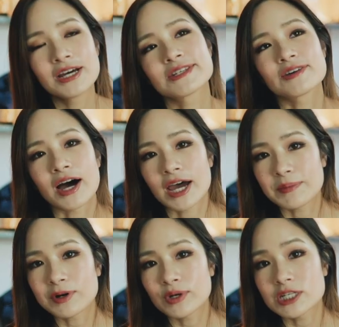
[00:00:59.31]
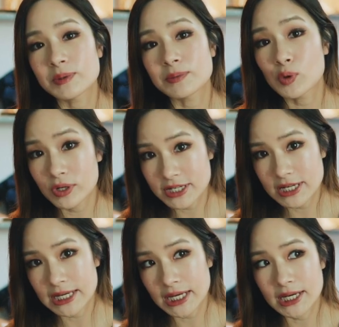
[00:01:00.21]
so I am going to be
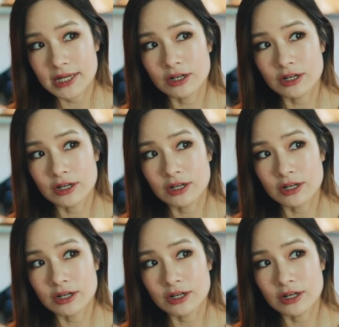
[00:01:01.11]
putting in